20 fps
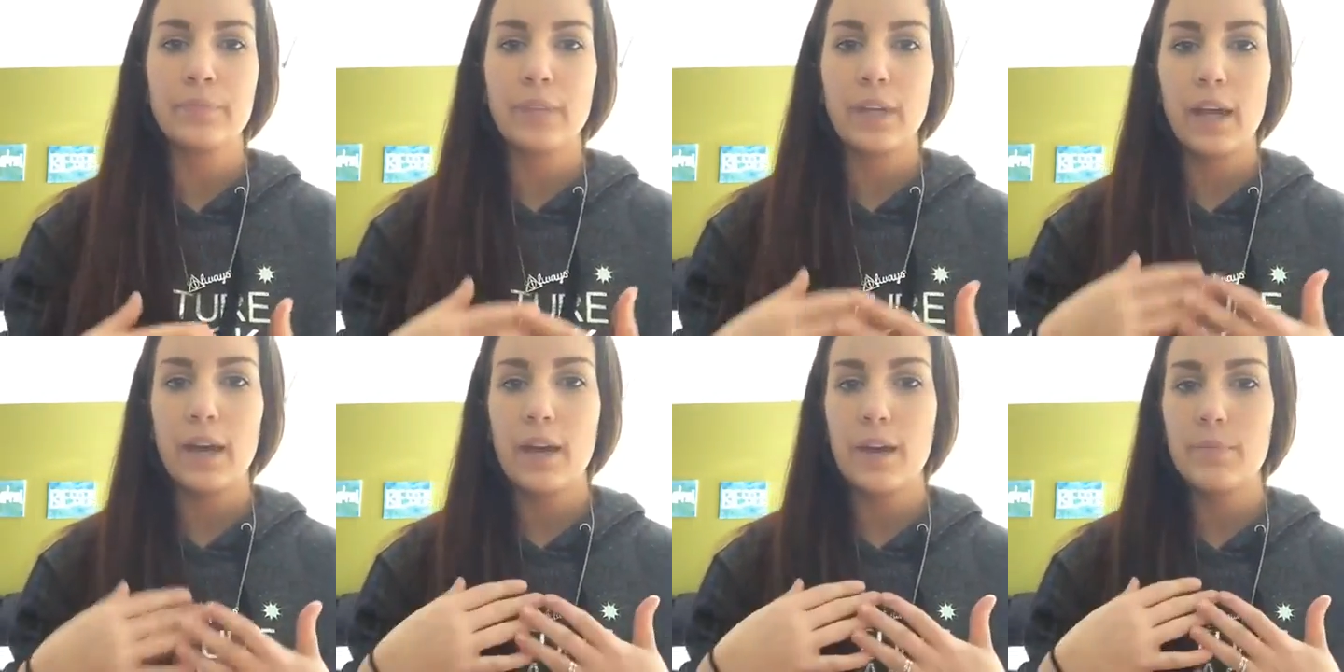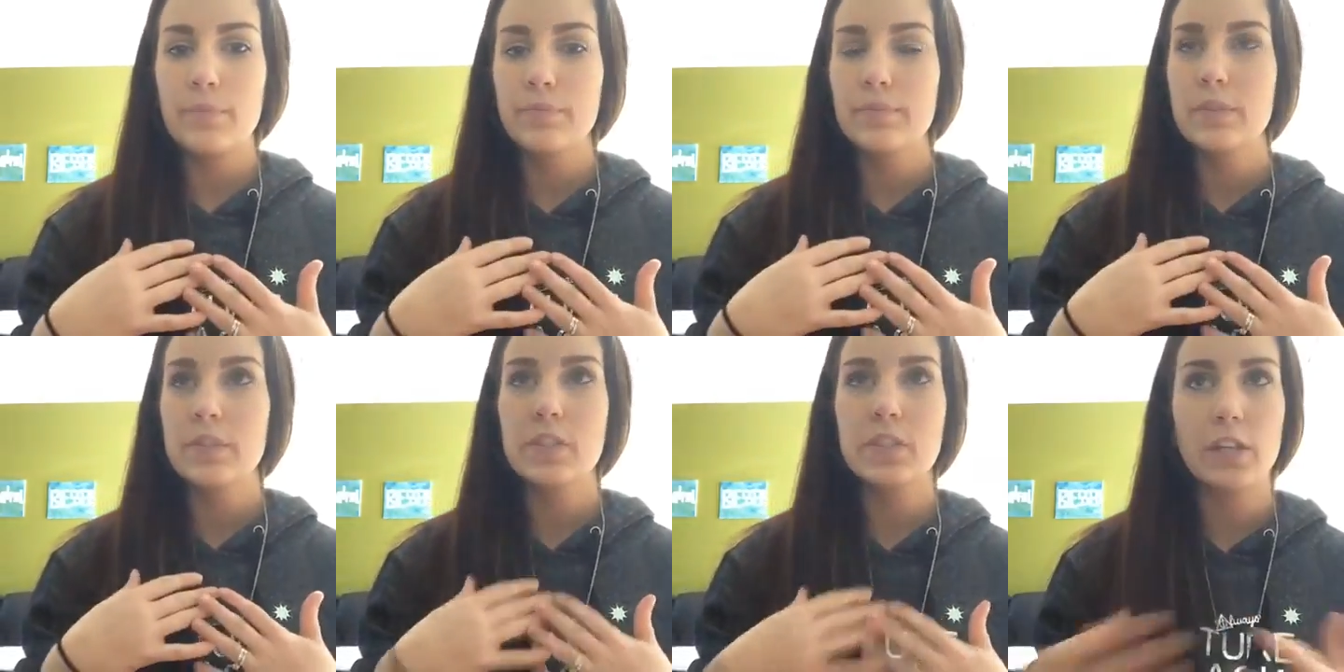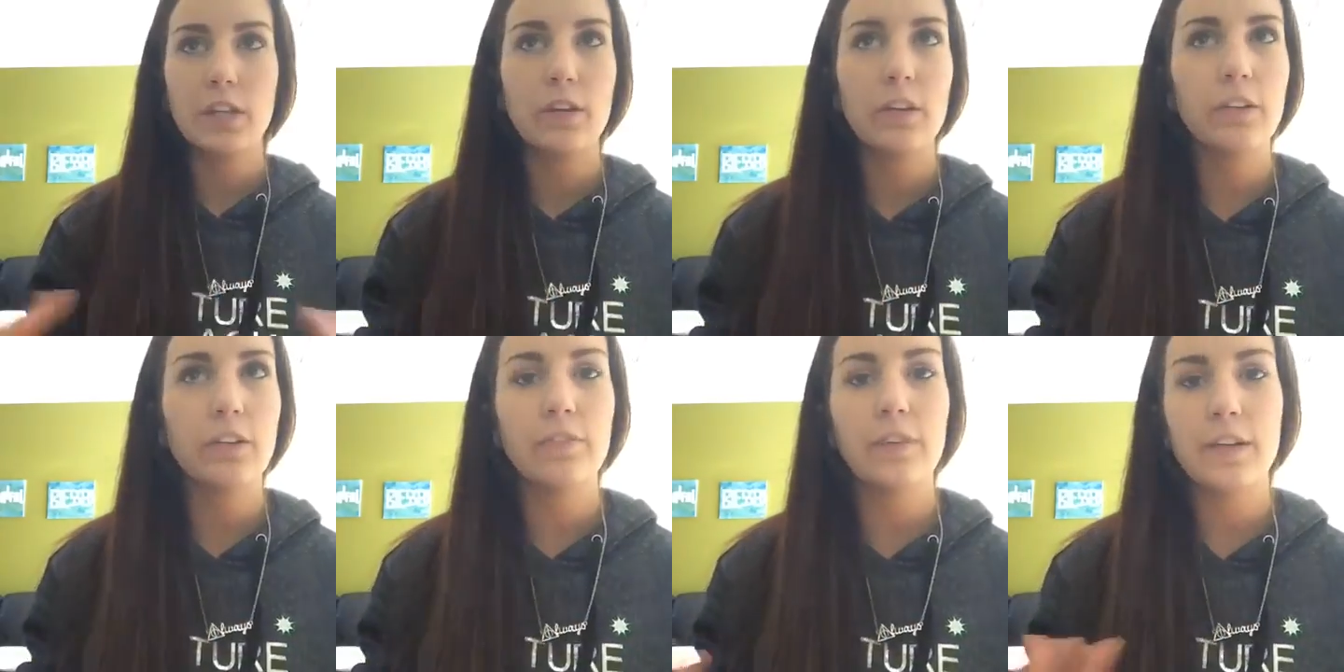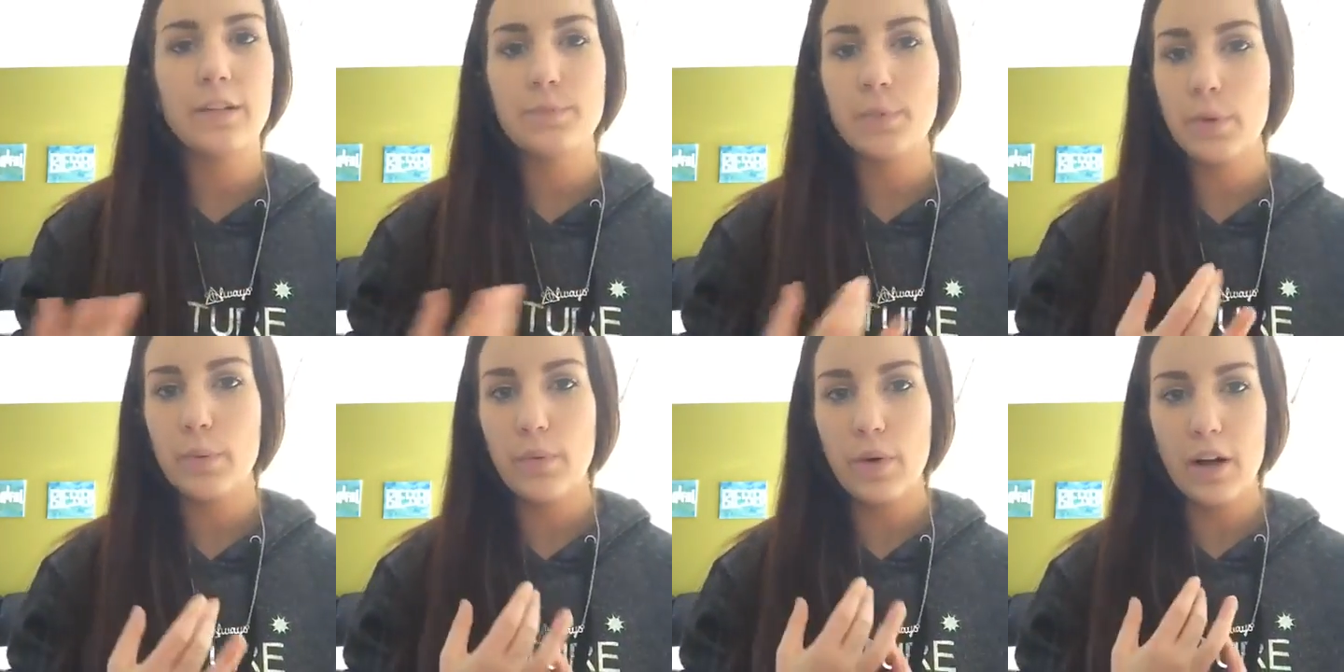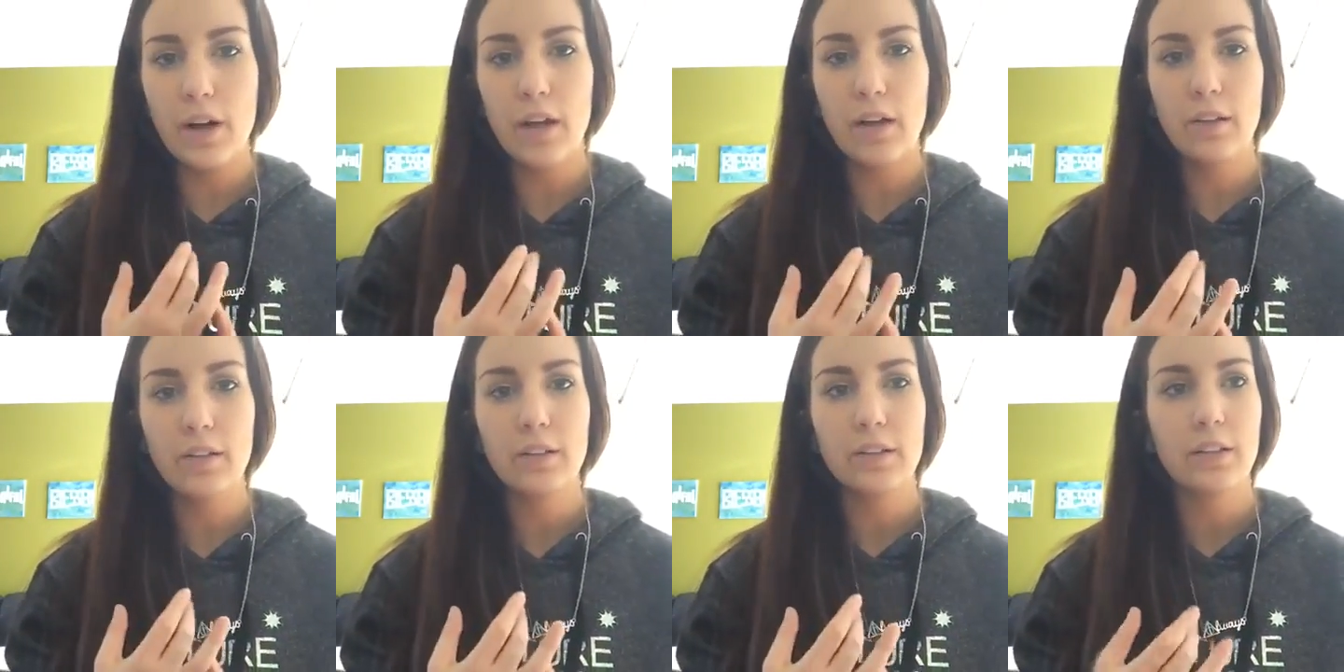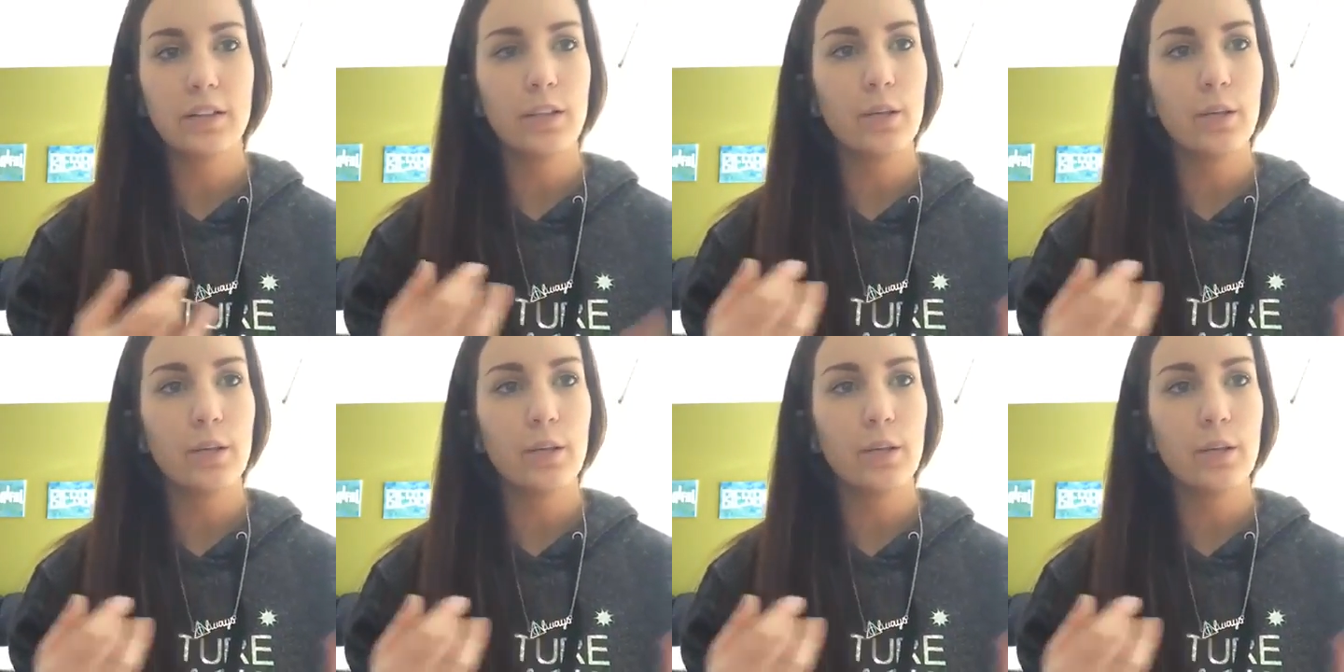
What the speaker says: share on your Facebook wall.